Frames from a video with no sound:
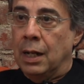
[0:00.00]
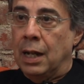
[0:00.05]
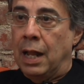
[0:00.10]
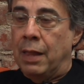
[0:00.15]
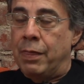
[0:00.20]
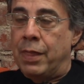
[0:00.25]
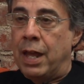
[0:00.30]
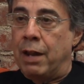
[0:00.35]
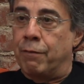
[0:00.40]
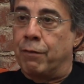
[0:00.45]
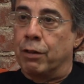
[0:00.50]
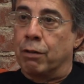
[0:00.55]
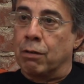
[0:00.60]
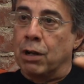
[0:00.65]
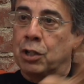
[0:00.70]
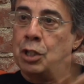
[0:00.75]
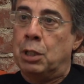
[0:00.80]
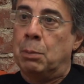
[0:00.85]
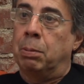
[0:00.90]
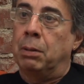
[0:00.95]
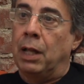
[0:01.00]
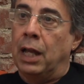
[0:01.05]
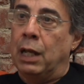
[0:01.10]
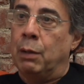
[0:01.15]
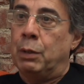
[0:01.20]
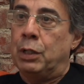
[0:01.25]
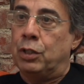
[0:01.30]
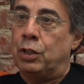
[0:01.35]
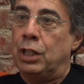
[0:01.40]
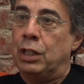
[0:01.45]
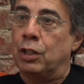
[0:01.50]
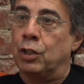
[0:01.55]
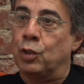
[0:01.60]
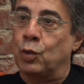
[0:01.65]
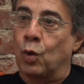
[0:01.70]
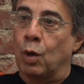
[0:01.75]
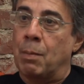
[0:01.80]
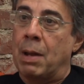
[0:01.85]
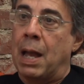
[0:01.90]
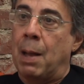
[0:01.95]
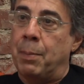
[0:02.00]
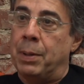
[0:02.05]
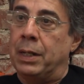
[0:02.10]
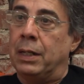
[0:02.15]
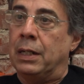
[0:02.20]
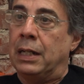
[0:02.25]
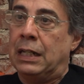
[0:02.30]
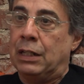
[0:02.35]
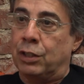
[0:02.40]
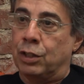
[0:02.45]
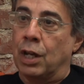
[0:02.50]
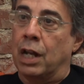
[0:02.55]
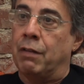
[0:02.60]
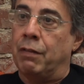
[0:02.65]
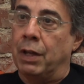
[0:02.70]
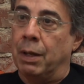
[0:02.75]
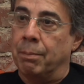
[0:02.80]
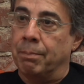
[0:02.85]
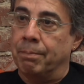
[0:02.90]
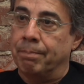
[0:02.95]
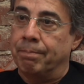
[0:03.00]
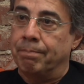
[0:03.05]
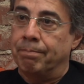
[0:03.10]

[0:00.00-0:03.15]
and then for the rest of the play, we see the storm happening inside of him.